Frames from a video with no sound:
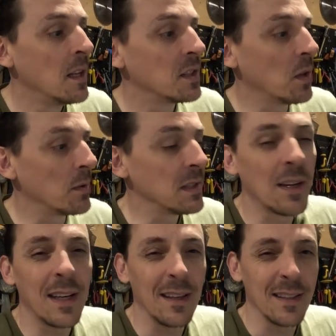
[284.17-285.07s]
So I was
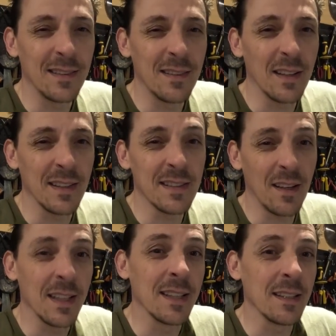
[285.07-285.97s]
lucky I
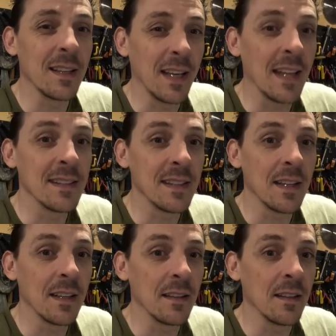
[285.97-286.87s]
decided against
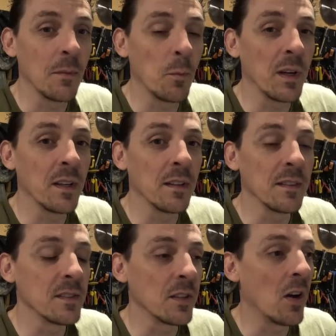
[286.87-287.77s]
it and went
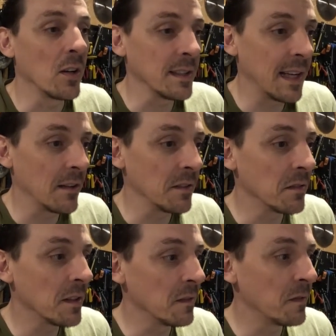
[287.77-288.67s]
and sort of hunkered
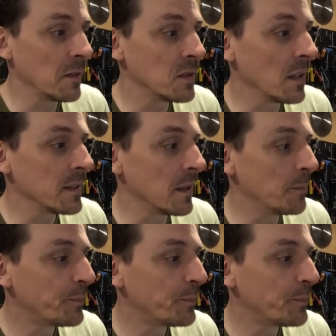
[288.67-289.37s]
down and found shelter.